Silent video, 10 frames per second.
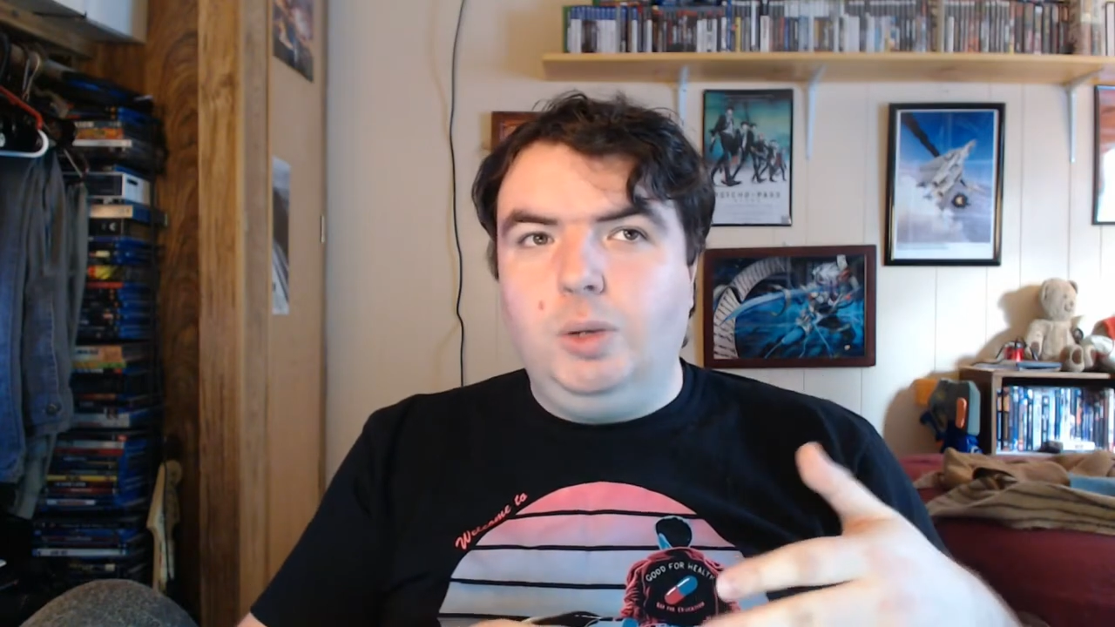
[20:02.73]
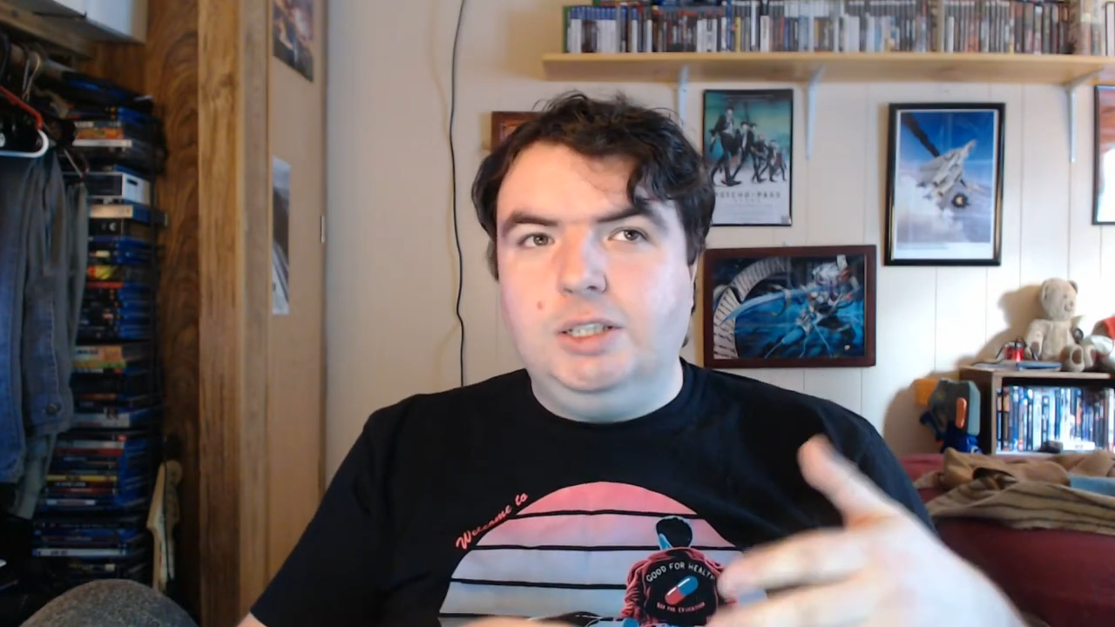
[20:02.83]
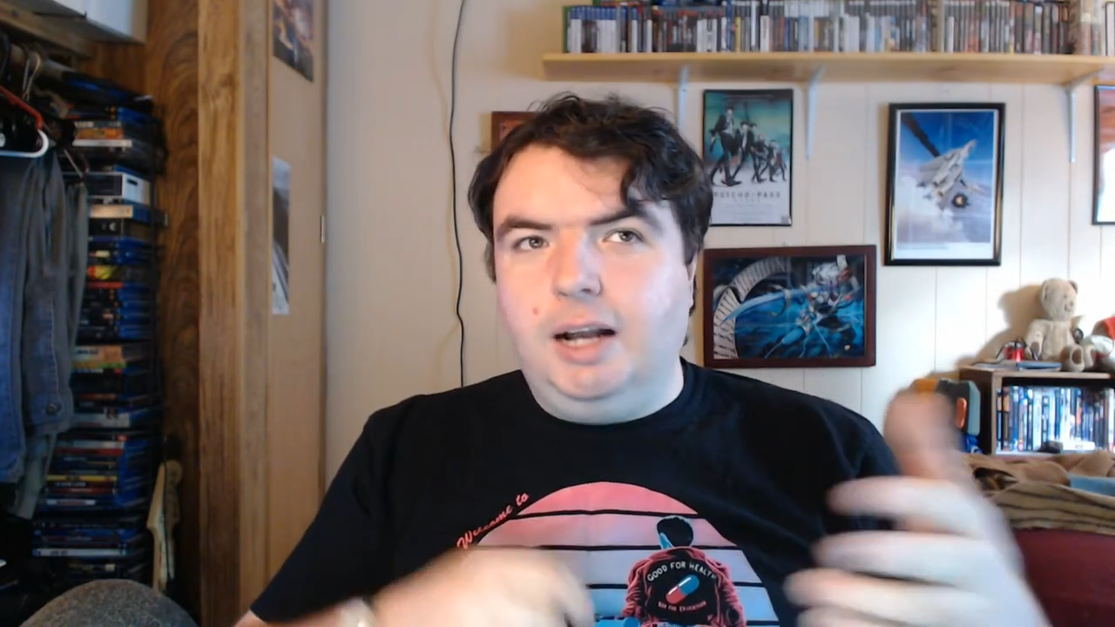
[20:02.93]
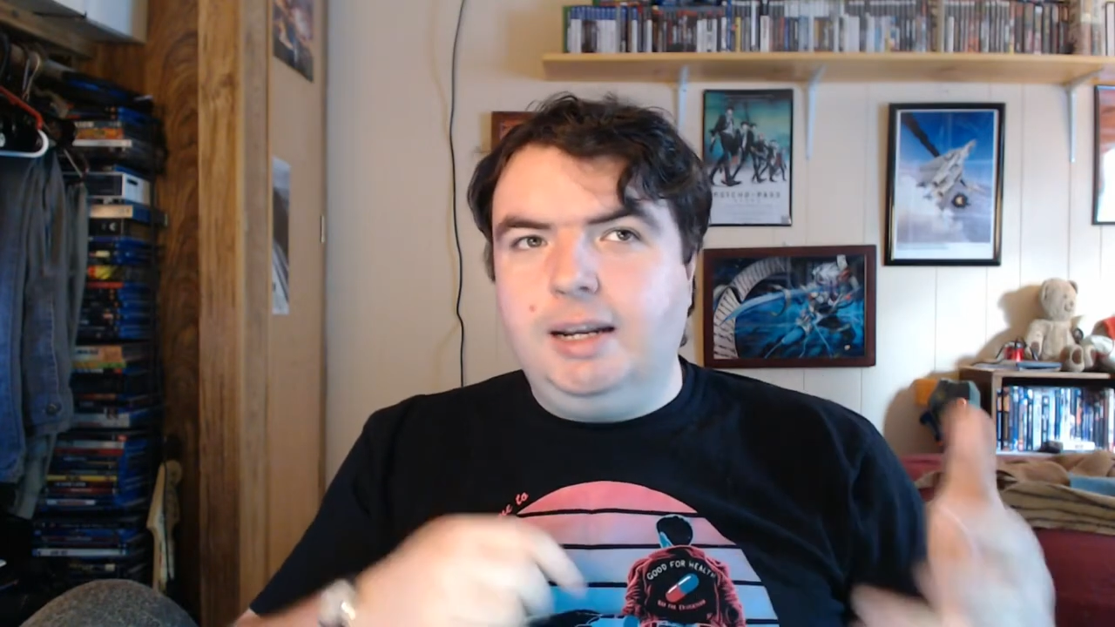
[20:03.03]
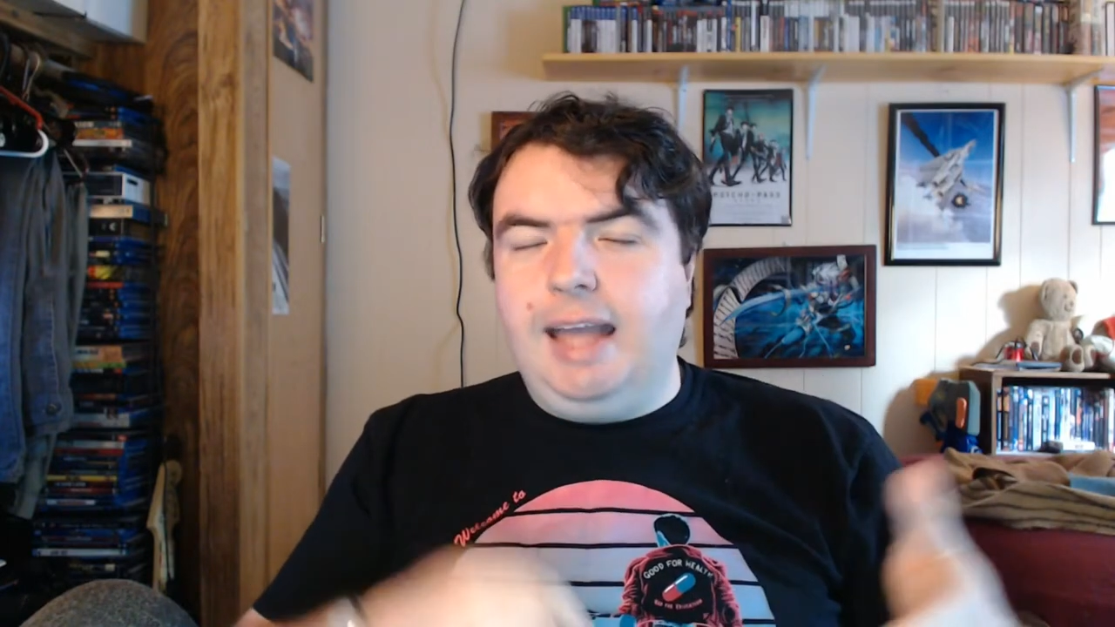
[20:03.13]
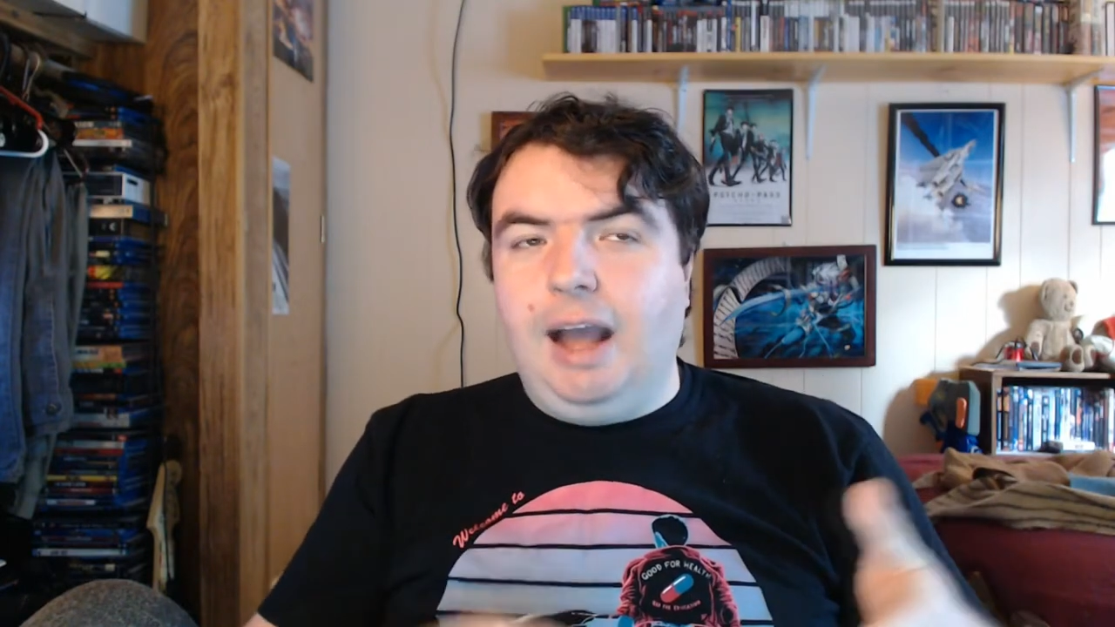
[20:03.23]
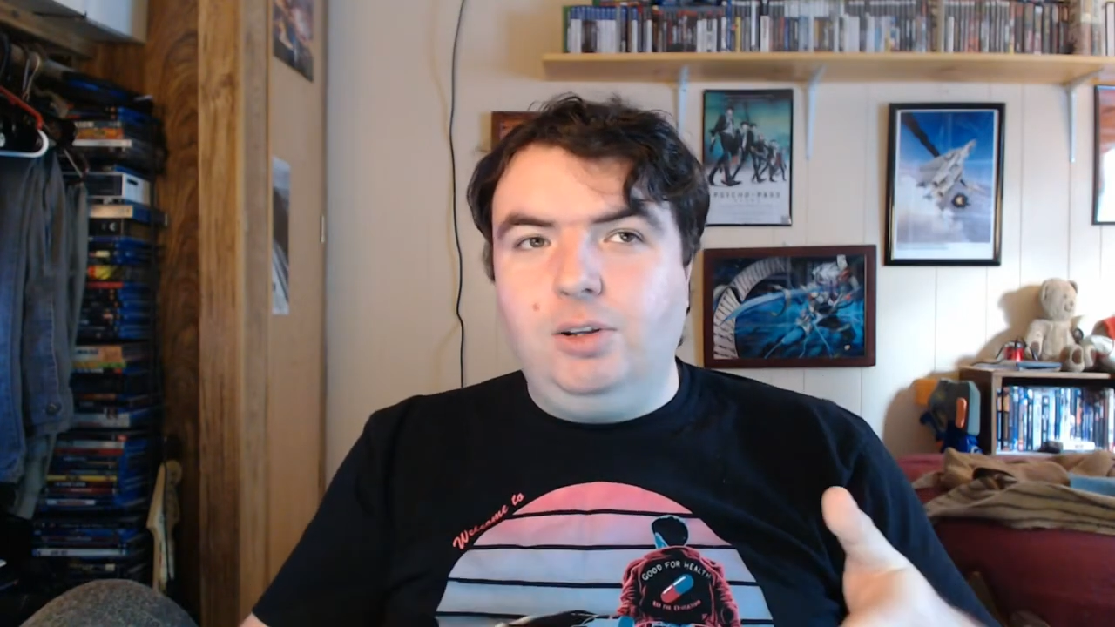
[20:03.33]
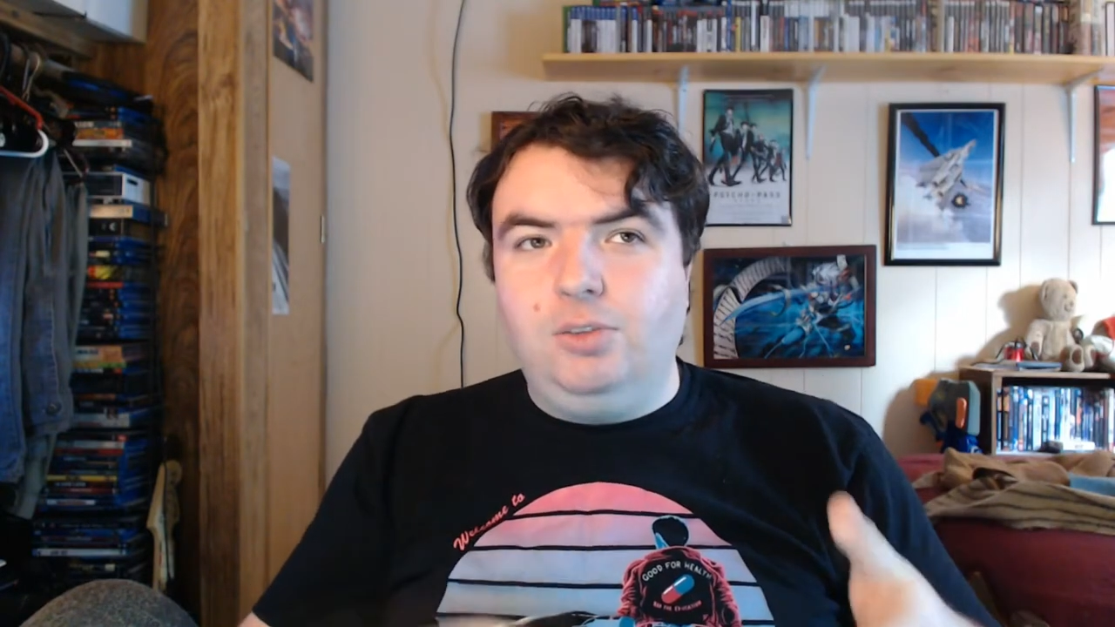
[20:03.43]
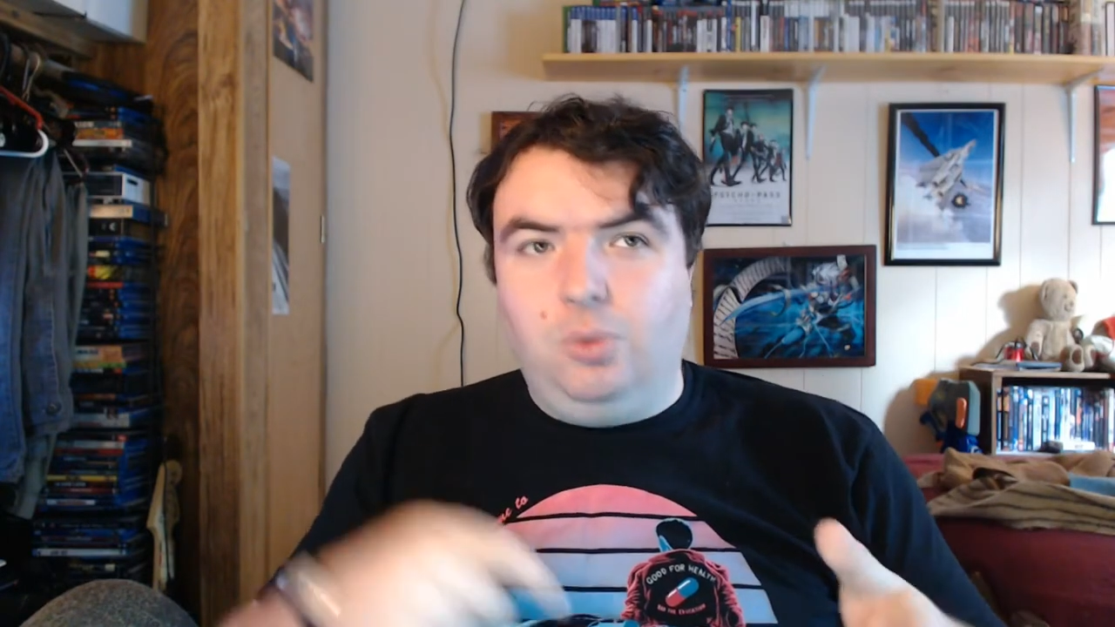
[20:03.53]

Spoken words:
is unaccounted